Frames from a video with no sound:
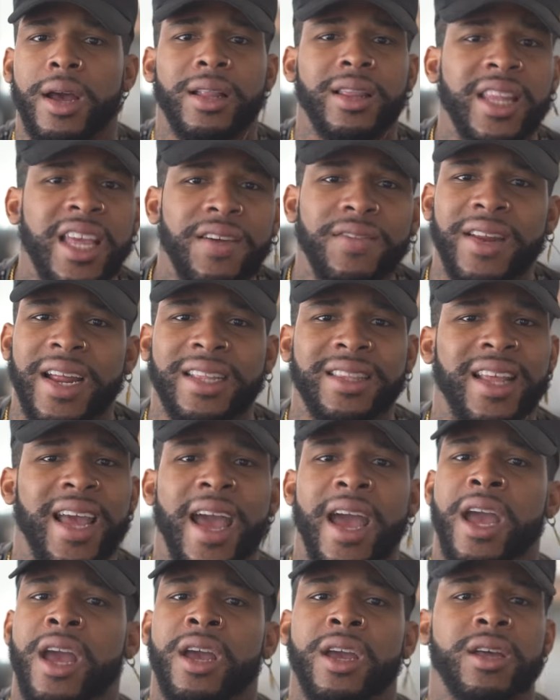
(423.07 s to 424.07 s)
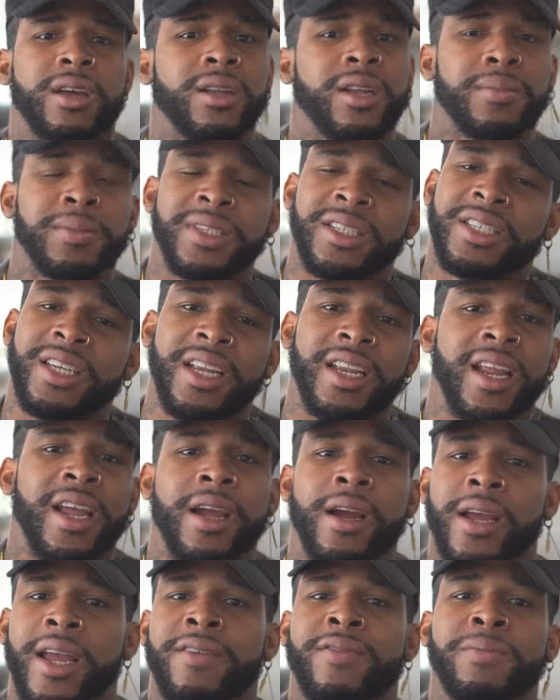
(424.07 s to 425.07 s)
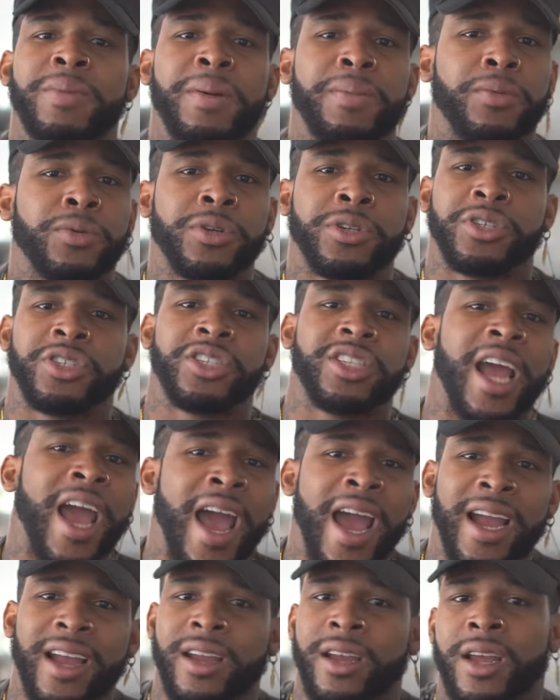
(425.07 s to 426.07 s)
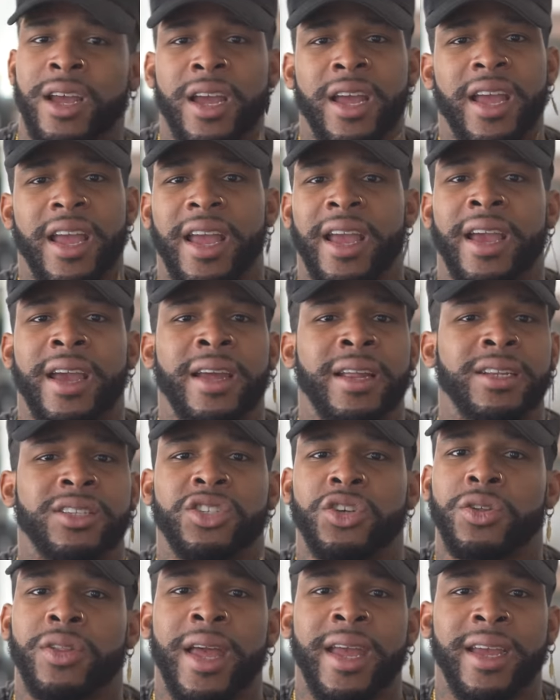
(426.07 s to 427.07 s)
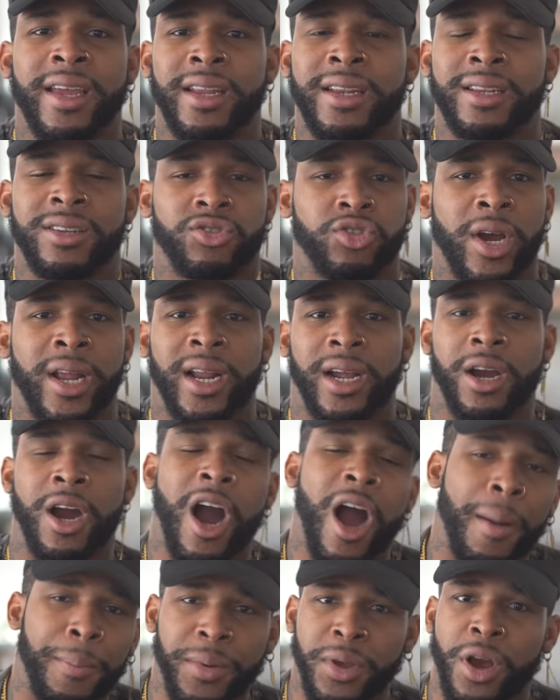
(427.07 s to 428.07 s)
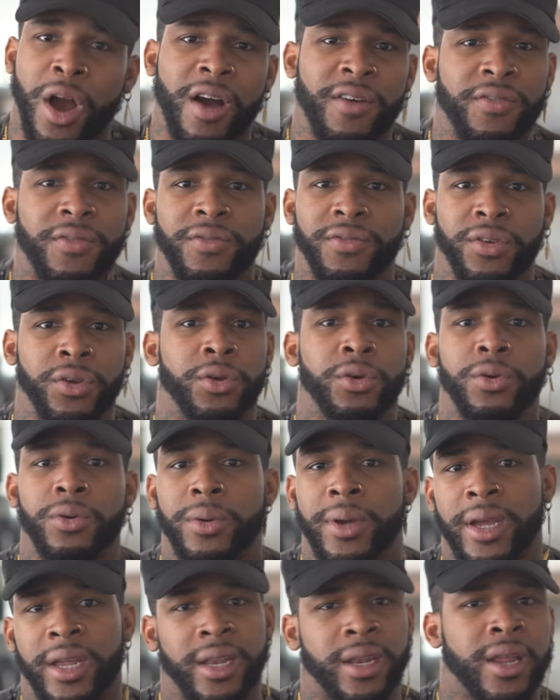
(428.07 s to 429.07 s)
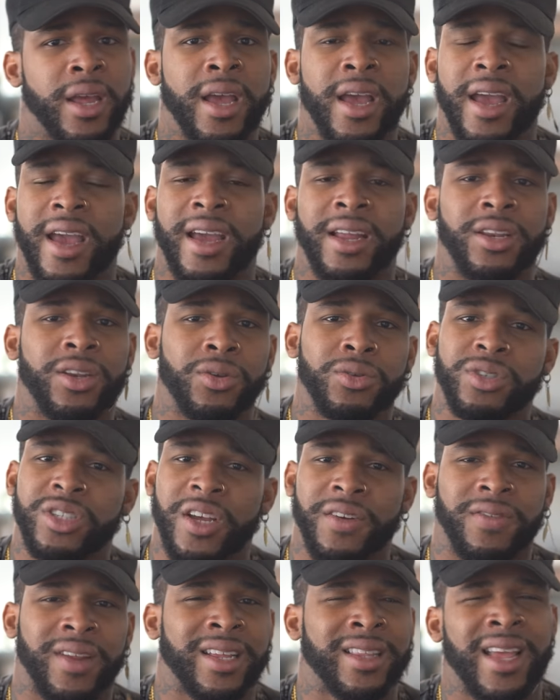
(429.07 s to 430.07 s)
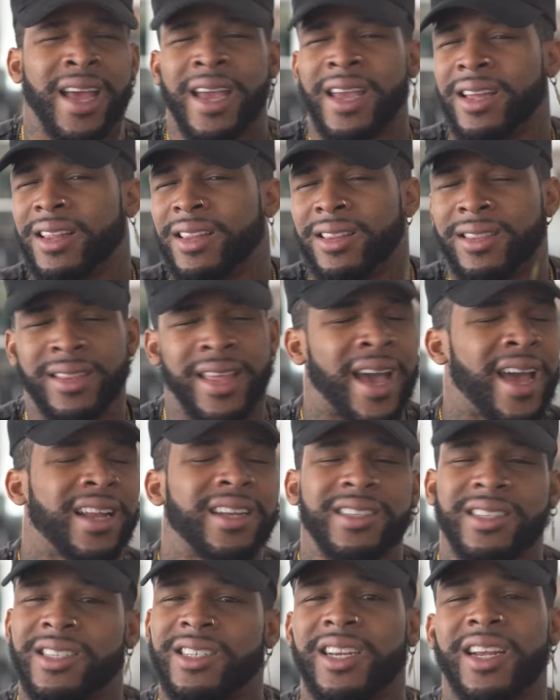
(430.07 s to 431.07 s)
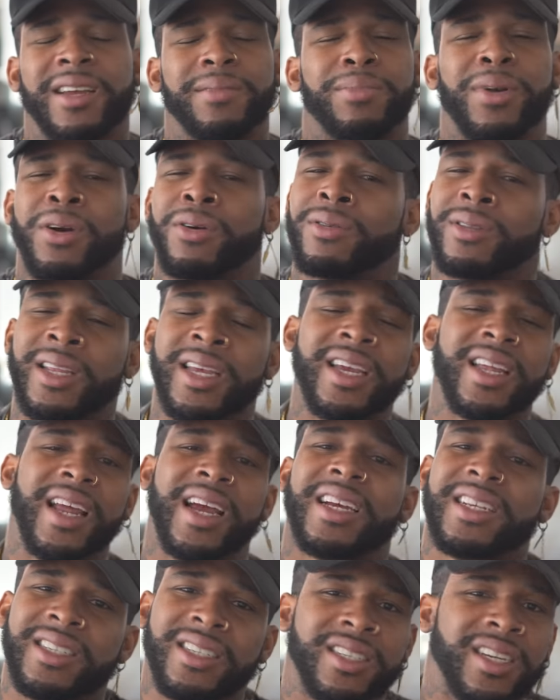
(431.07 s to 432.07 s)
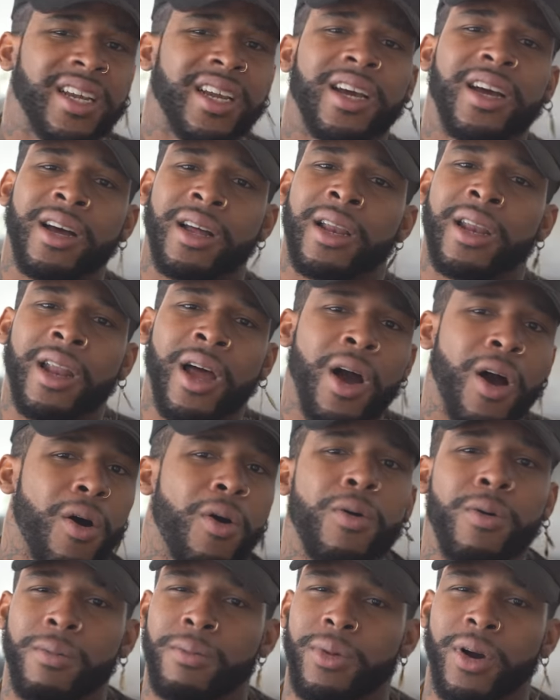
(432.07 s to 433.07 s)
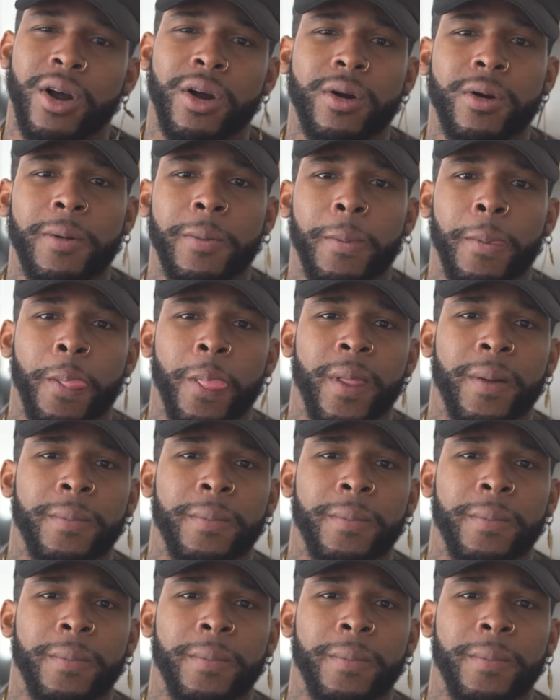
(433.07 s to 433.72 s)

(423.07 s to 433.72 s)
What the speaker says: Leave it at that. You don't need to be sitting here giving people your stack and so they can try to copy off of you and do stuff like that. That shit, bro, leave that shit alone, bro.